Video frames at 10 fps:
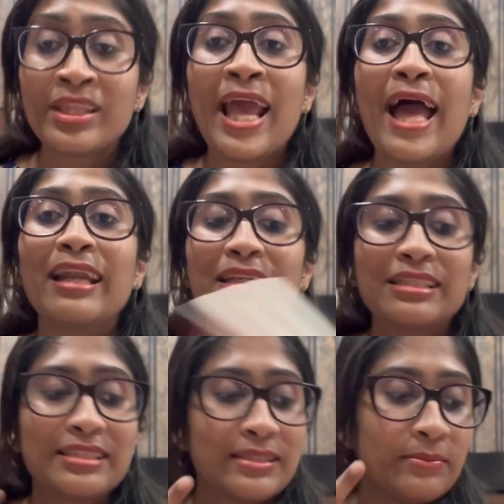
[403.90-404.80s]
And
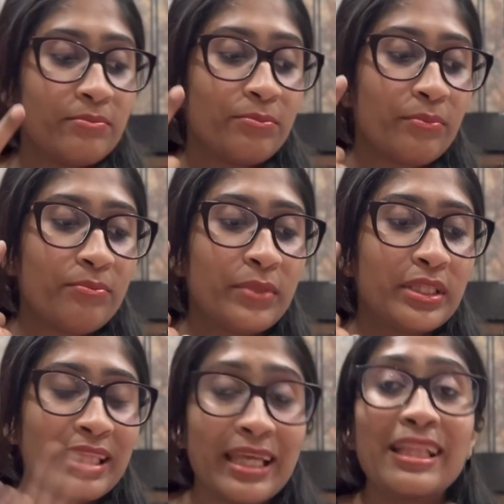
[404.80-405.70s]
the
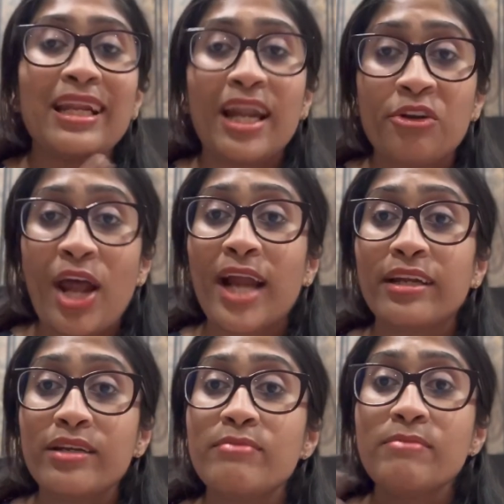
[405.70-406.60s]
thing that
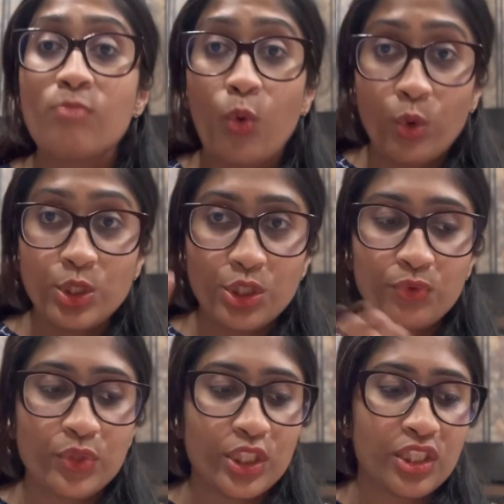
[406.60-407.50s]
attracted me most
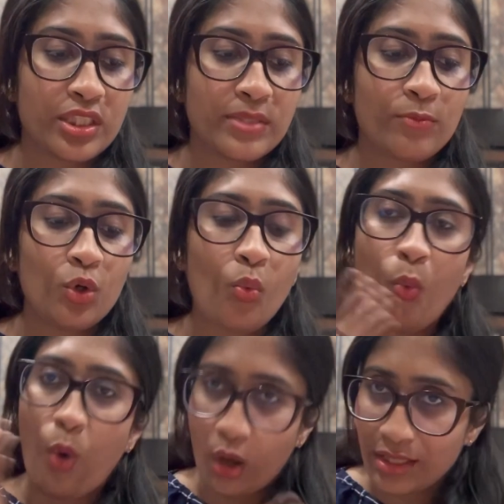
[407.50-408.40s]
towards this book
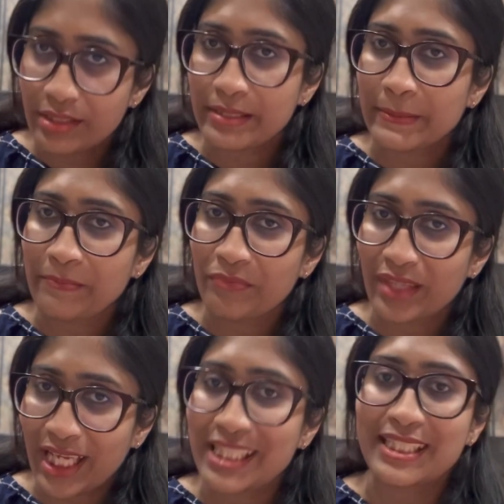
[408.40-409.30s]
was
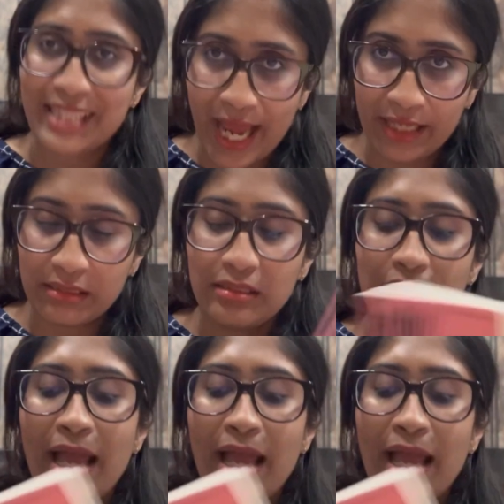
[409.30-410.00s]
its title,